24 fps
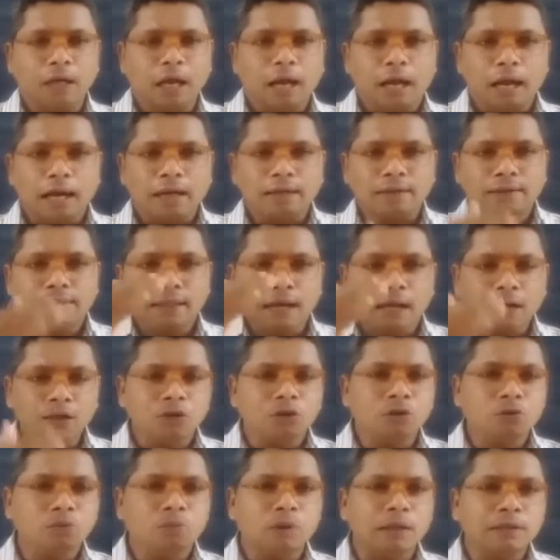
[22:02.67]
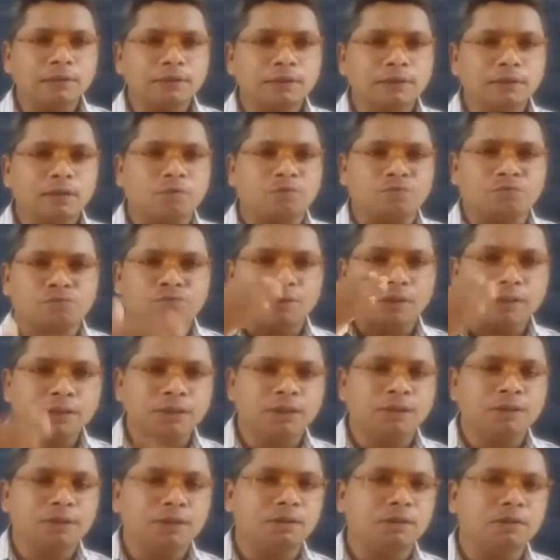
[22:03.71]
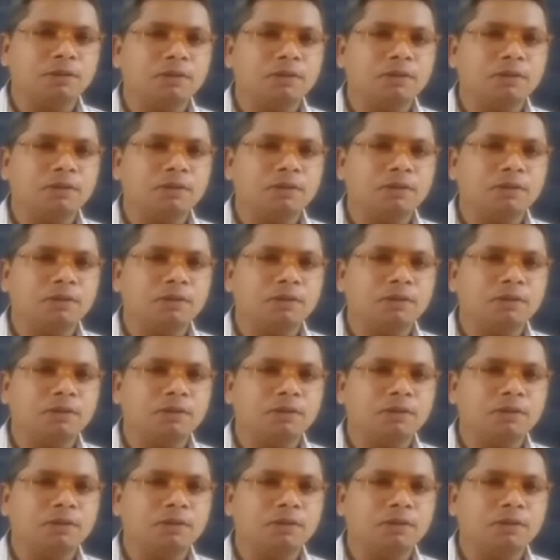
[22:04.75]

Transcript: And that was the first